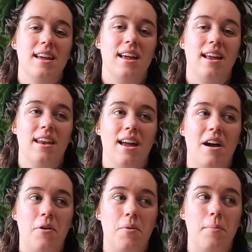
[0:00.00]
and
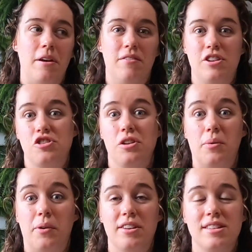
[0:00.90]
how beneficial it
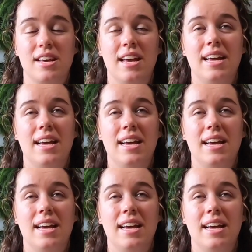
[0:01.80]
was.